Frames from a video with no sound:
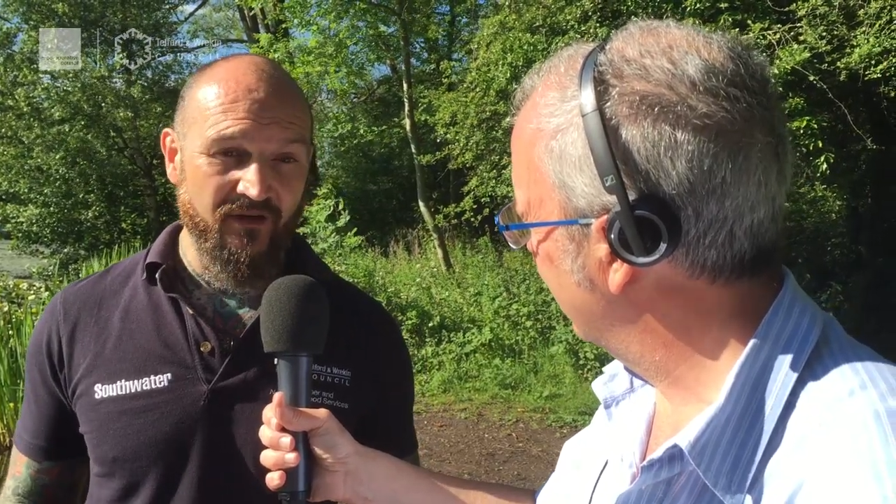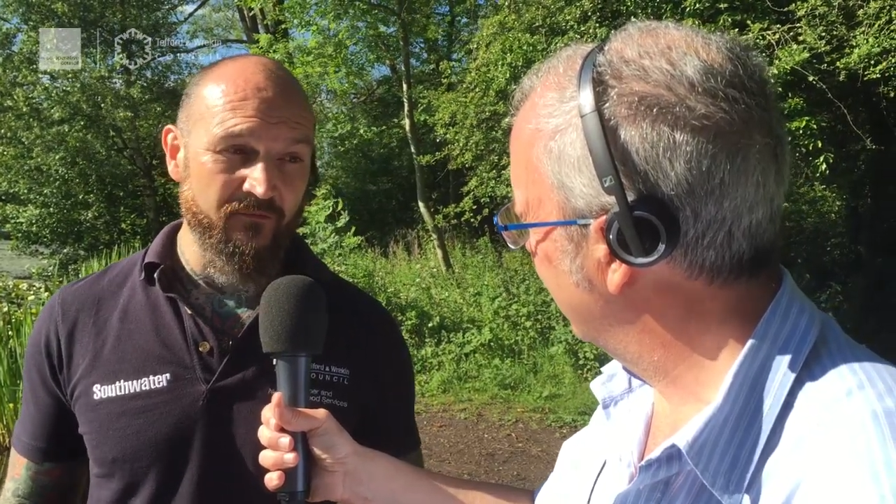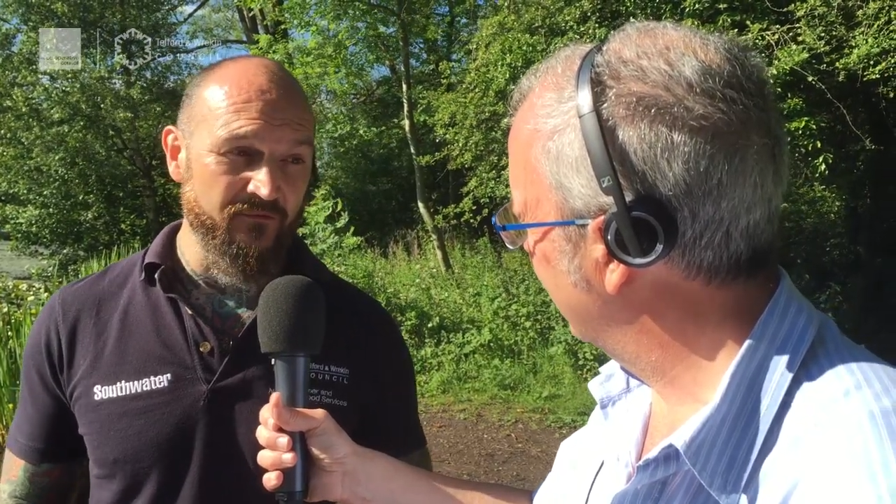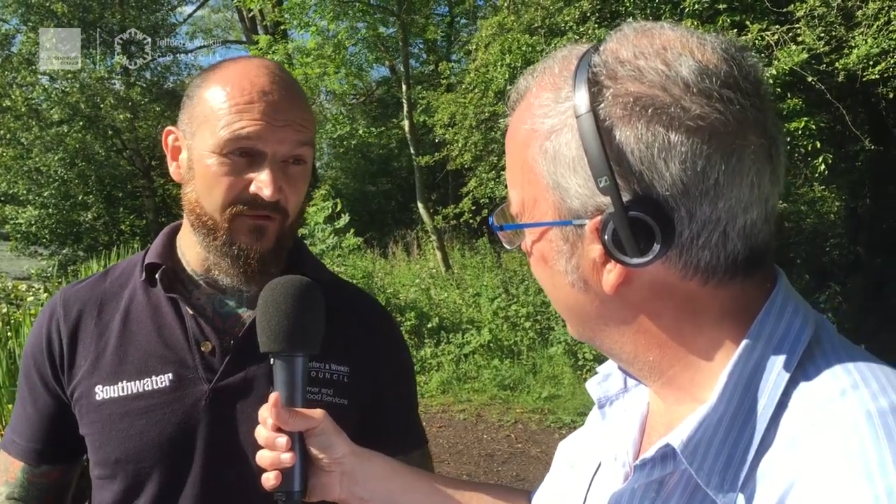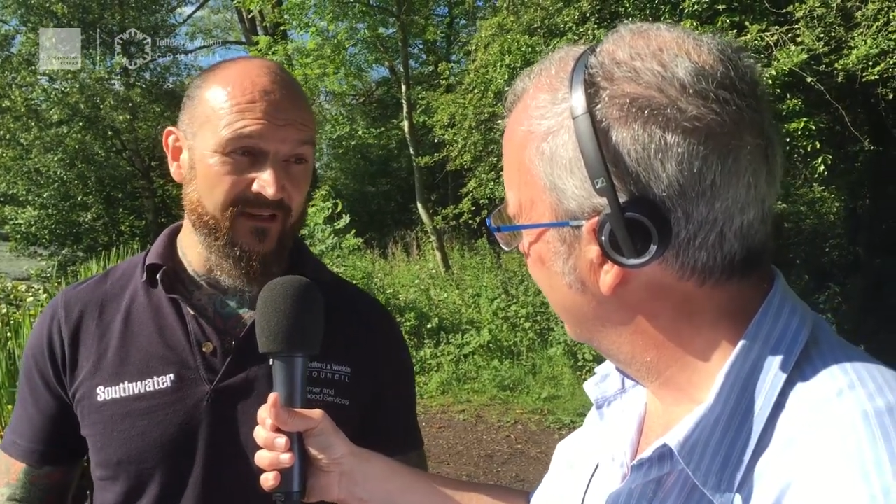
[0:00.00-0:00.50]

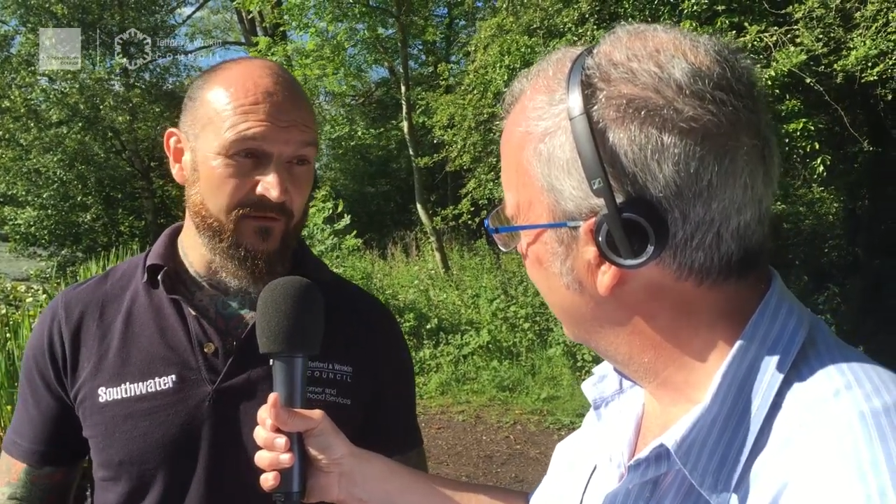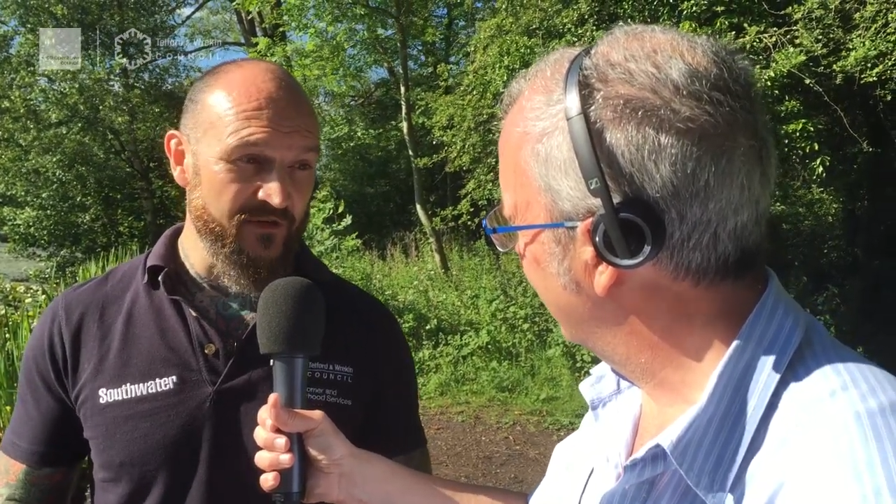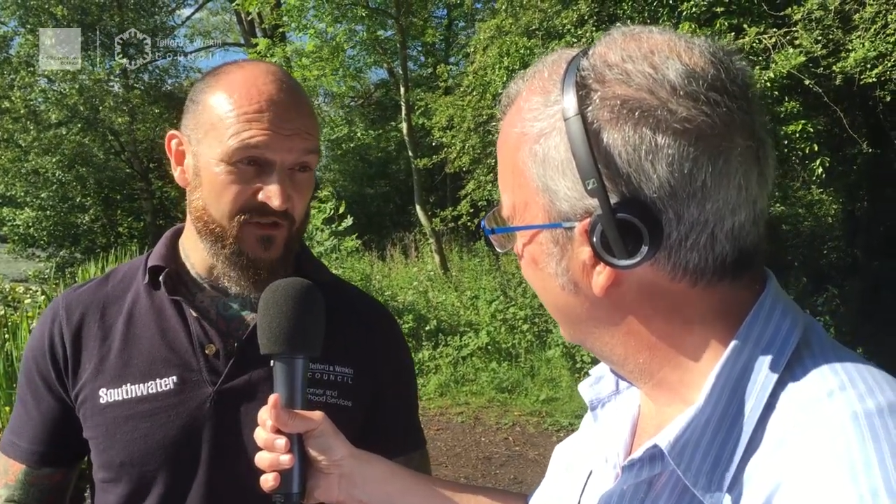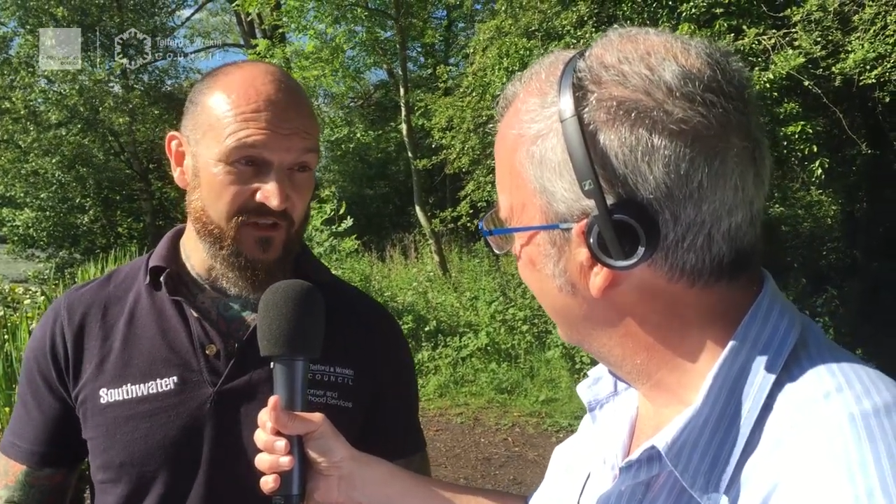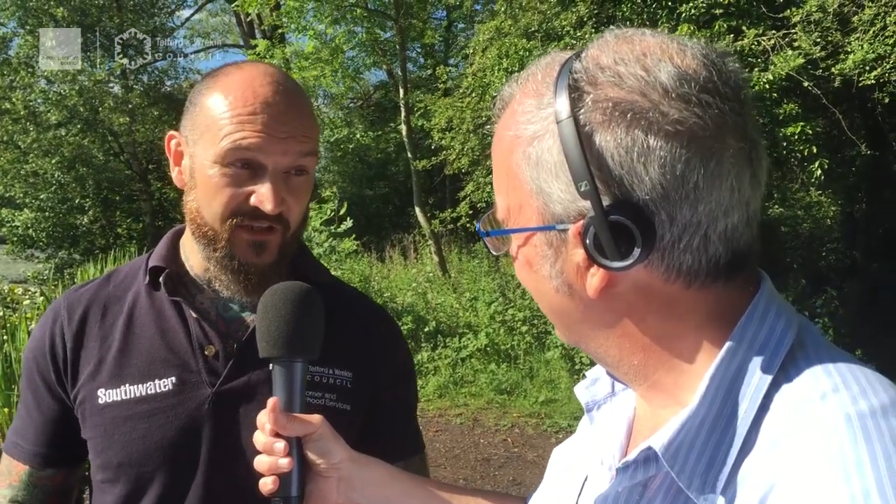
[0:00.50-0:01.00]
and we really
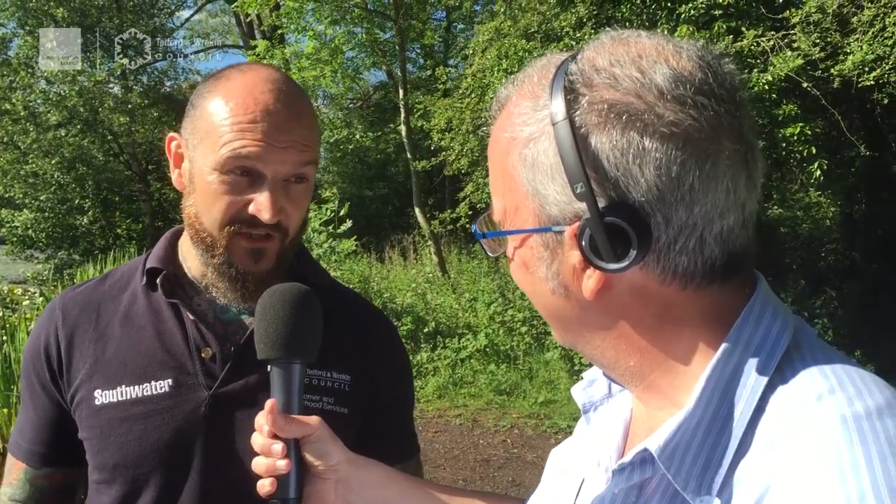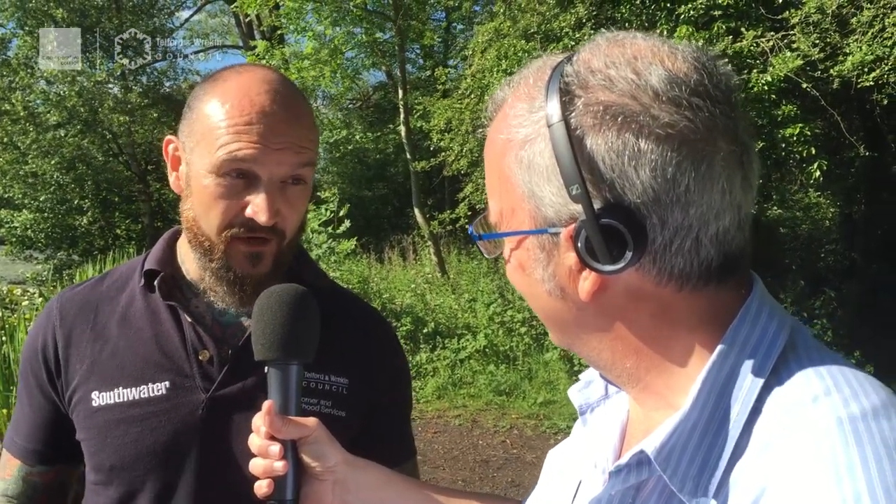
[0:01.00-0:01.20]
wish that you